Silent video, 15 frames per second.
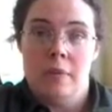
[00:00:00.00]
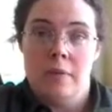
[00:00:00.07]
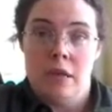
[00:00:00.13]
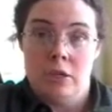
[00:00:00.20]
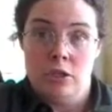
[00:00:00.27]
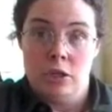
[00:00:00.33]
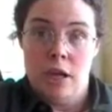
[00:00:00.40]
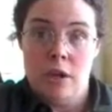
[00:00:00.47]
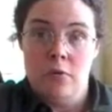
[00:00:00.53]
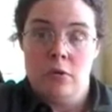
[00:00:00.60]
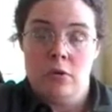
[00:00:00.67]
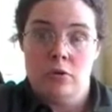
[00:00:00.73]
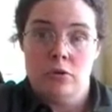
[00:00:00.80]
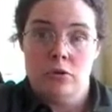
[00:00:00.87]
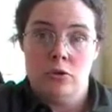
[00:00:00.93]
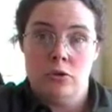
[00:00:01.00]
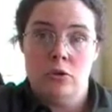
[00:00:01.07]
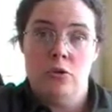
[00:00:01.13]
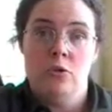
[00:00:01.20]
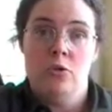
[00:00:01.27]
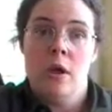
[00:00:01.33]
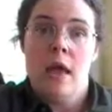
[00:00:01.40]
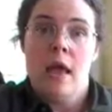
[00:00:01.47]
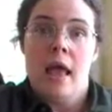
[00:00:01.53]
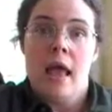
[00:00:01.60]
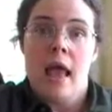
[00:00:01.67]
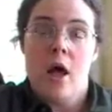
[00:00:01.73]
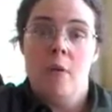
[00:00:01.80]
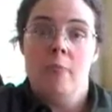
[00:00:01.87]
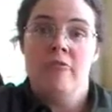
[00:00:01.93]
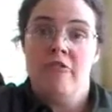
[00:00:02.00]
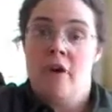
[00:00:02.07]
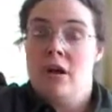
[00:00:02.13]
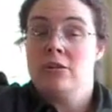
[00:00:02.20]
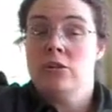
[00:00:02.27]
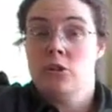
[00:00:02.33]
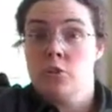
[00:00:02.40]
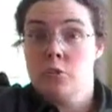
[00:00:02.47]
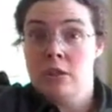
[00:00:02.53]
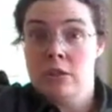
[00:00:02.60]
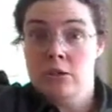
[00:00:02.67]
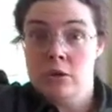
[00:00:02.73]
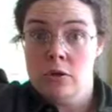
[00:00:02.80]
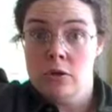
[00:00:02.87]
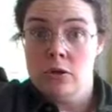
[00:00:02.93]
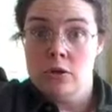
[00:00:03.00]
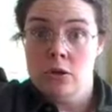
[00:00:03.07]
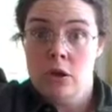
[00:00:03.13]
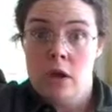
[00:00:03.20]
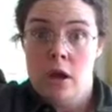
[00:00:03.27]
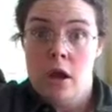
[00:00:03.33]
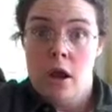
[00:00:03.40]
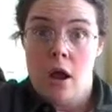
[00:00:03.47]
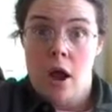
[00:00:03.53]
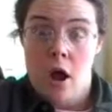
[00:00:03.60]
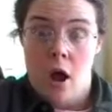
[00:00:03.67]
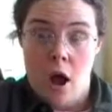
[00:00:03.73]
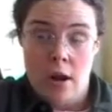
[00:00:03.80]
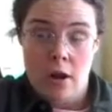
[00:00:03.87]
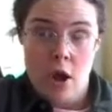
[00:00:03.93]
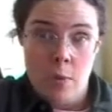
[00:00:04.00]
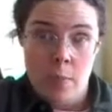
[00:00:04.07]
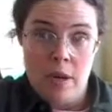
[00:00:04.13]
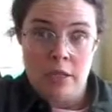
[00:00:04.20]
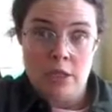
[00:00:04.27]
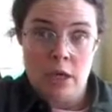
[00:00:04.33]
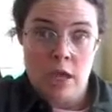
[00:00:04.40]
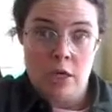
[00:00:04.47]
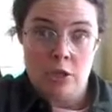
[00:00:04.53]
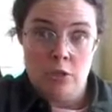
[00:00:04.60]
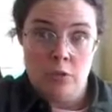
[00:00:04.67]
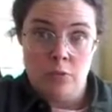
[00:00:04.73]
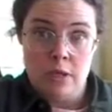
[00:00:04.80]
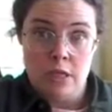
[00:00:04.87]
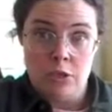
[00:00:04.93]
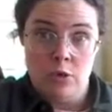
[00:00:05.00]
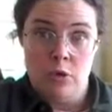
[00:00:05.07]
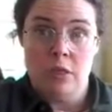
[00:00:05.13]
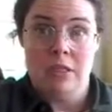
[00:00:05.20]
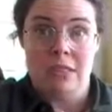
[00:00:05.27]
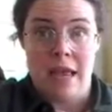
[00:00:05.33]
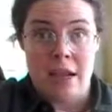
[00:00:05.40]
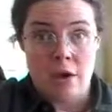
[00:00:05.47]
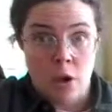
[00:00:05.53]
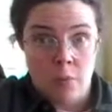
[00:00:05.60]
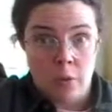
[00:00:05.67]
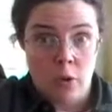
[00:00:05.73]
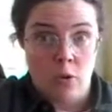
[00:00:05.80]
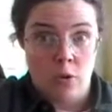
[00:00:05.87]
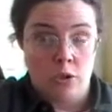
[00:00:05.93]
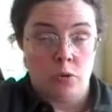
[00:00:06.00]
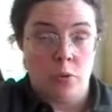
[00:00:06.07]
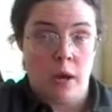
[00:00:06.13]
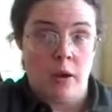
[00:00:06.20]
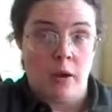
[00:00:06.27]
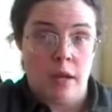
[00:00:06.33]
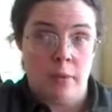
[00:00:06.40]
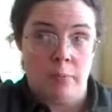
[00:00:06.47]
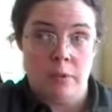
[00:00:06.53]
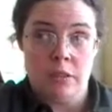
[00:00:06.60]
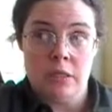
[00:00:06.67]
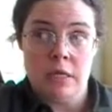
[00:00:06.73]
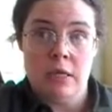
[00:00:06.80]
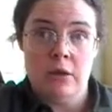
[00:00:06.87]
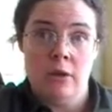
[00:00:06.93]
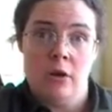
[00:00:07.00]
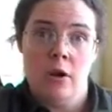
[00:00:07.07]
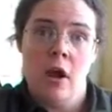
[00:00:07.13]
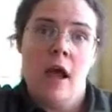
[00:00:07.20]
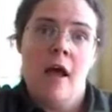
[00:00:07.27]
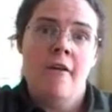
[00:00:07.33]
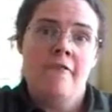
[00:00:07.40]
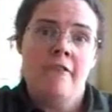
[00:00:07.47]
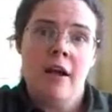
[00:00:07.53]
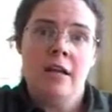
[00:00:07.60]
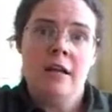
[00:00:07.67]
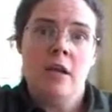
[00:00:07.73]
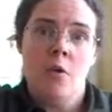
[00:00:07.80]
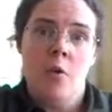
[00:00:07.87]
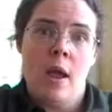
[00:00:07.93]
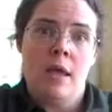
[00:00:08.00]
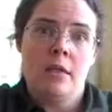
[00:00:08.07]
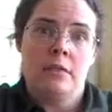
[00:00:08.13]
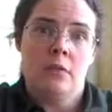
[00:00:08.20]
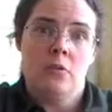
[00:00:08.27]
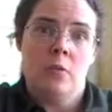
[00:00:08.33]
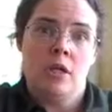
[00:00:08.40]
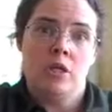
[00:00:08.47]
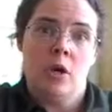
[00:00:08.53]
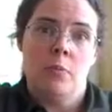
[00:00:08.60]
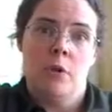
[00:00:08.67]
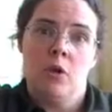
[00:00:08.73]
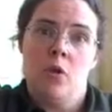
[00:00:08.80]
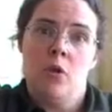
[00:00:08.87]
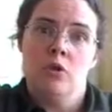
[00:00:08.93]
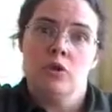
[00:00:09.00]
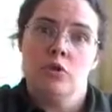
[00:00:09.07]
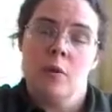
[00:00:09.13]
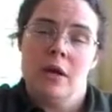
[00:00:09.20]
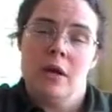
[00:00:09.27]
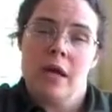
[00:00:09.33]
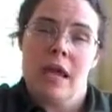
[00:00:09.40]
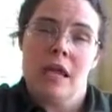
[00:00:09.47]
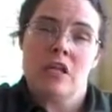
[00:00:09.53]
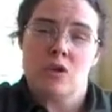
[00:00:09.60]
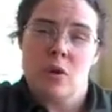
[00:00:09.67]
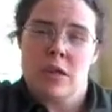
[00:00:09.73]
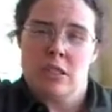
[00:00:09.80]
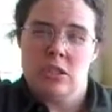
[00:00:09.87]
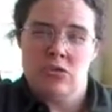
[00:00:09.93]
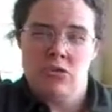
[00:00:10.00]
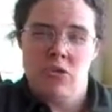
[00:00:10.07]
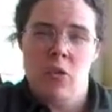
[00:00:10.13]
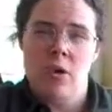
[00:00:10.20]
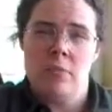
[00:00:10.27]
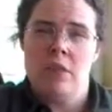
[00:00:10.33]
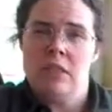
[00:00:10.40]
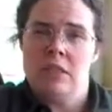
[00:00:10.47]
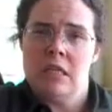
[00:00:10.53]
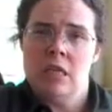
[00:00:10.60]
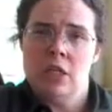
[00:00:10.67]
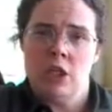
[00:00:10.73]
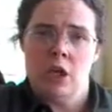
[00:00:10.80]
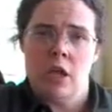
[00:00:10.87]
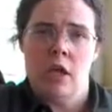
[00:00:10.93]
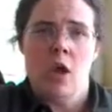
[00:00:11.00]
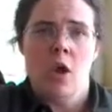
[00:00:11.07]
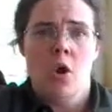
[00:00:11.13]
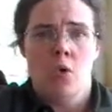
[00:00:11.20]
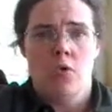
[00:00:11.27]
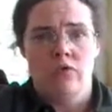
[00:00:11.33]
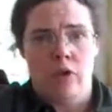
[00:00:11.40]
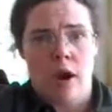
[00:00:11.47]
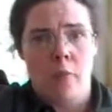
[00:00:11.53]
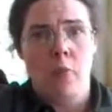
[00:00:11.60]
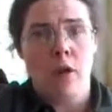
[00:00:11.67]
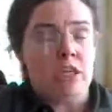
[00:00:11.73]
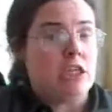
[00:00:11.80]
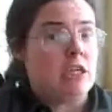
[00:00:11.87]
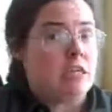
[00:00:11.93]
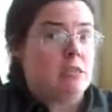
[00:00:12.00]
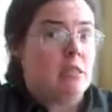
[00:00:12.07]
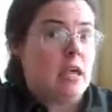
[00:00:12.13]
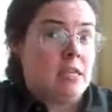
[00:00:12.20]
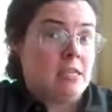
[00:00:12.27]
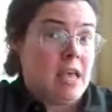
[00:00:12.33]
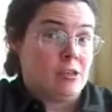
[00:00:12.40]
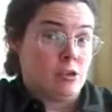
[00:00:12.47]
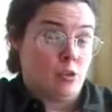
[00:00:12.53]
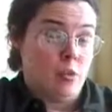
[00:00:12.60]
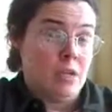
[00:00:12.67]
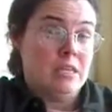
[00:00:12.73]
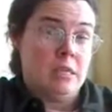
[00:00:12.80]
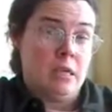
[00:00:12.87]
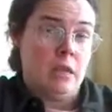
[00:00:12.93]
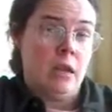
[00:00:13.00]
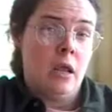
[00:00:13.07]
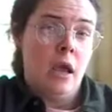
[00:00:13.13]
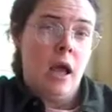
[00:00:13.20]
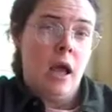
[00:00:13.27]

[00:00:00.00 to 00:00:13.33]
in general to help foster research on open educational resources and open courseware in particular, finding ways in which open courseware can transform the teaching from which it has arisen,